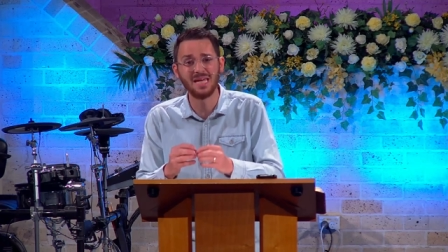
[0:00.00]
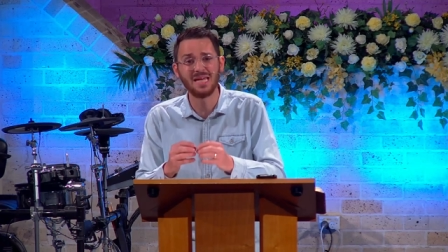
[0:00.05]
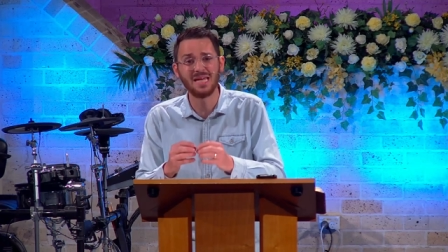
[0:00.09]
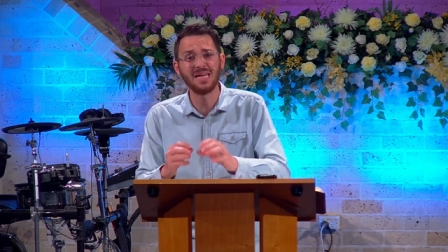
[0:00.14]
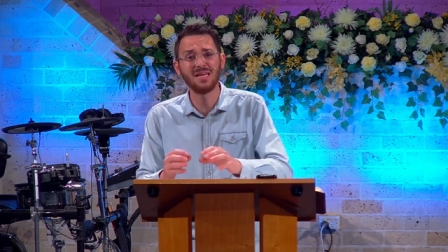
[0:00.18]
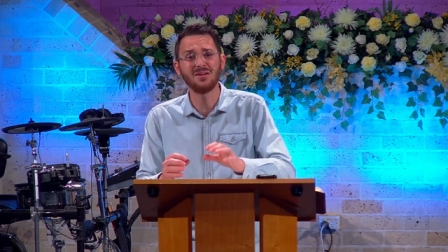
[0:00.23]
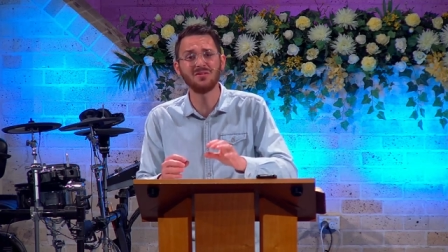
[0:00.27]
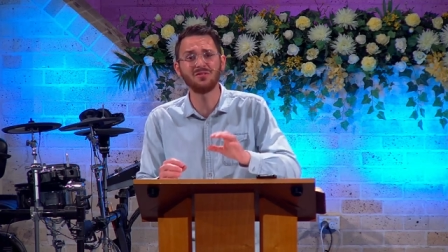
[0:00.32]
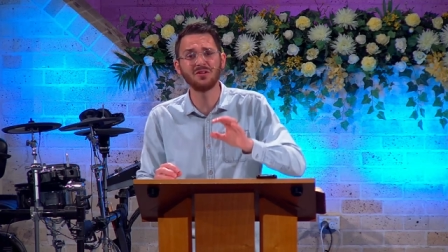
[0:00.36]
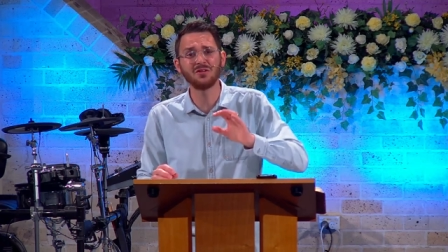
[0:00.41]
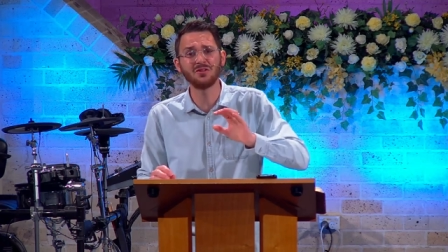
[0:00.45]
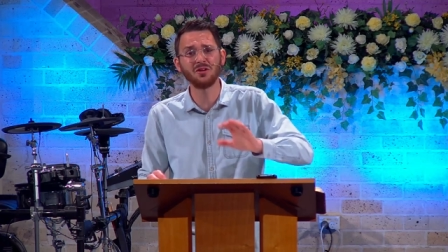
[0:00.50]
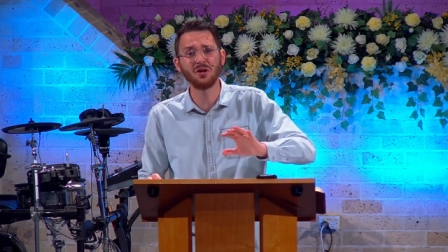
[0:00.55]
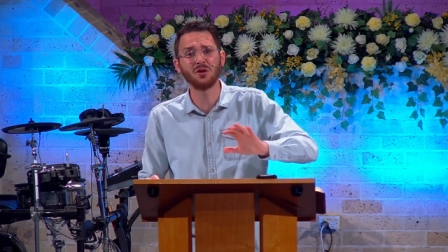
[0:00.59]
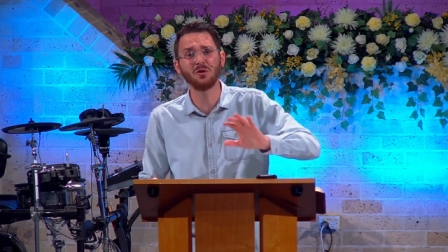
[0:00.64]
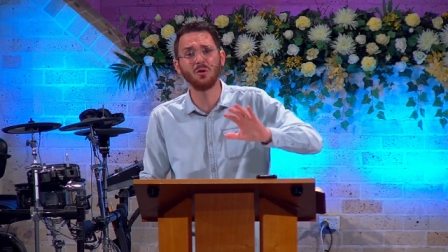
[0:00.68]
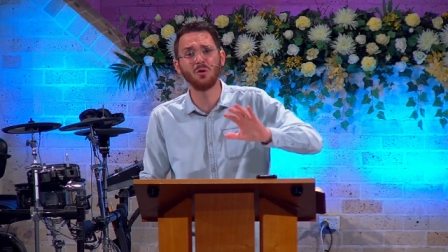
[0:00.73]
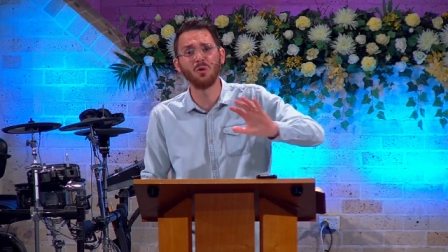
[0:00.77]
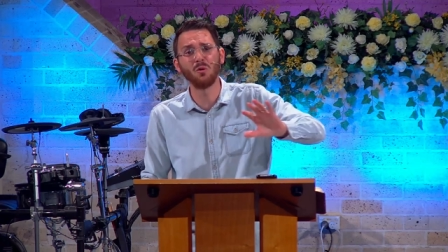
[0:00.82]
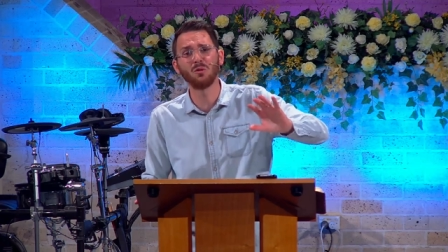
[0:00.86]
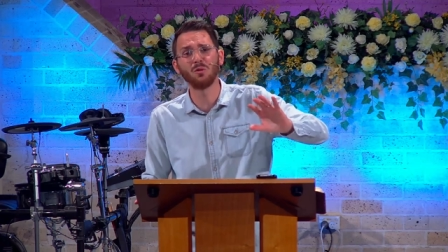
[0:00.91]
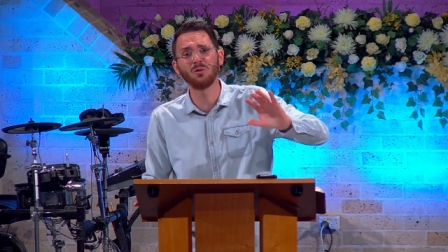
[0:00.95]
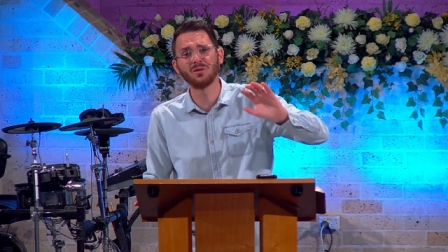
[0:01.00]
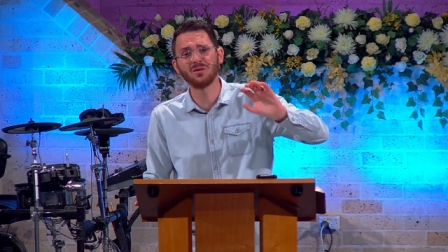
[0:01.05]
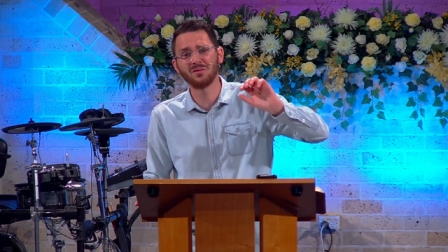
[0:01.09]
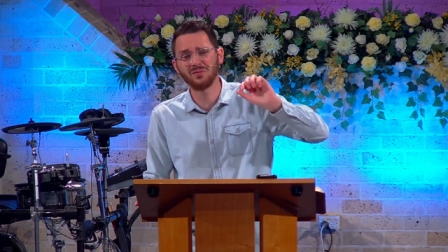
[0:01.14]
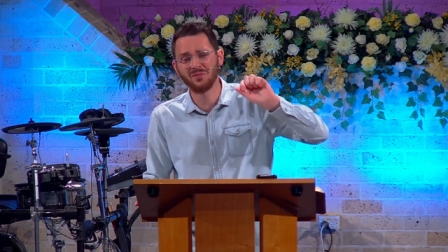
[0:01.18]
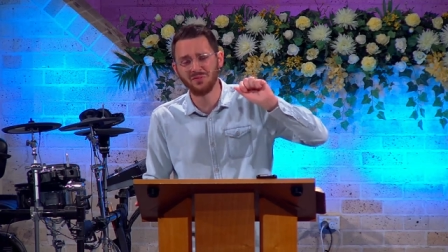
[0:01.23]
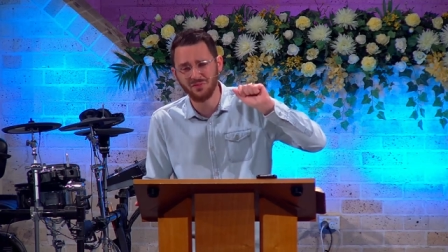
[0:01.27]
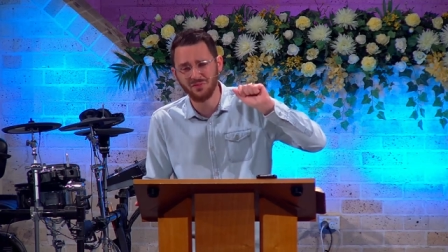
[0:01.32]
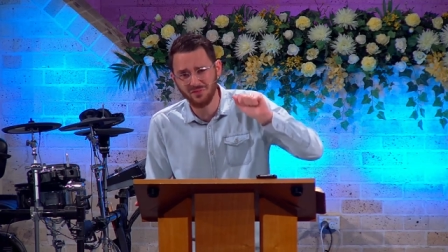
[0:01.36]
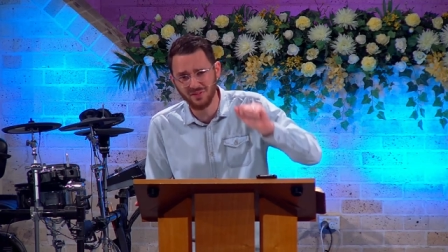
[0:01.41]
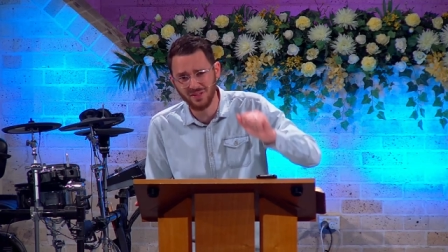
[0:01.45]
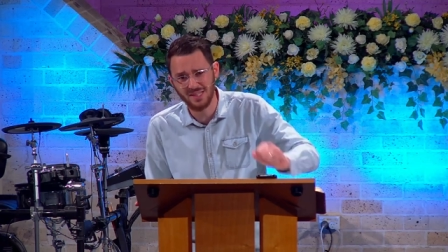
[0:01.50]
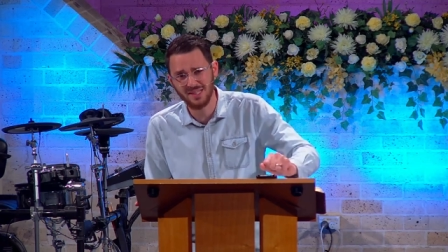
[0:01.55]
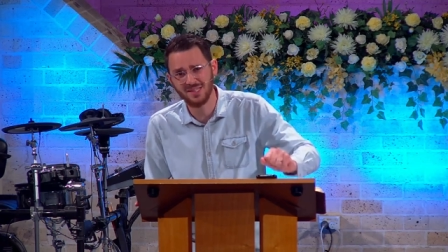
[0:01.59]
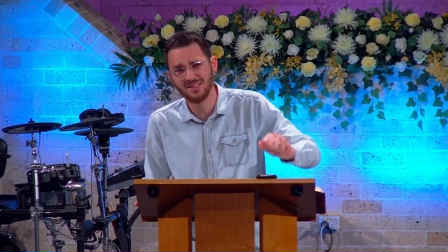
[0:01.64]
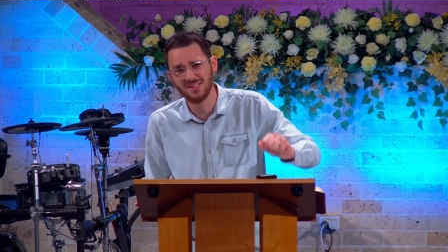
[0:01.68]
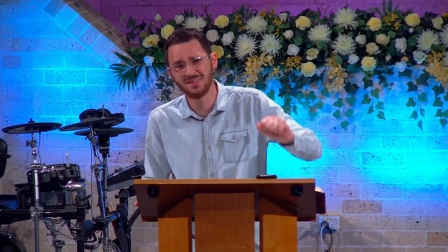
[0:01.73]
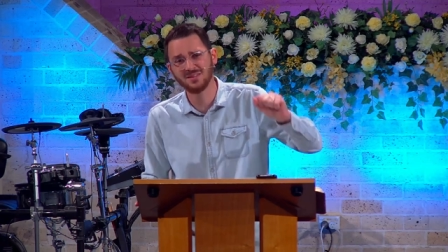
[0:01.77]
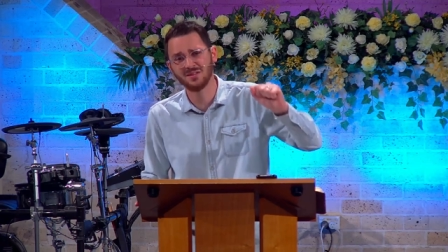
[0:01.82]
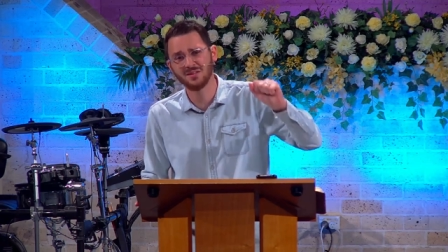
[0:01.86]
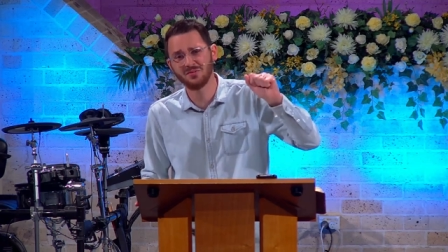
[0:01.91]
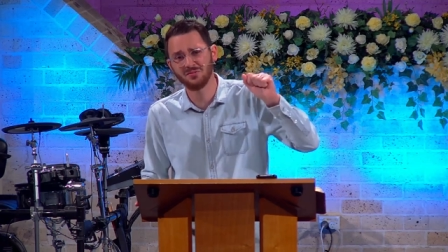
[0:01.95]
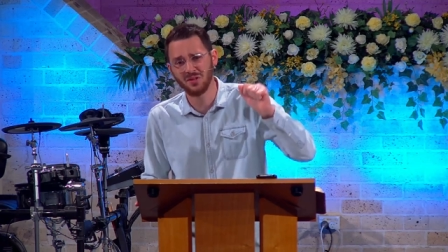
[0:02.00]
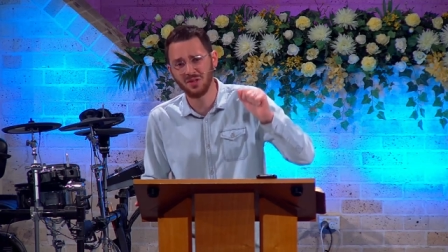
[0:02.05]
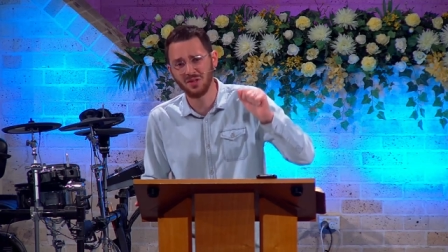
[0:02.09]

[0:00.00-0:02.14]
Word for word: even though all the fiends of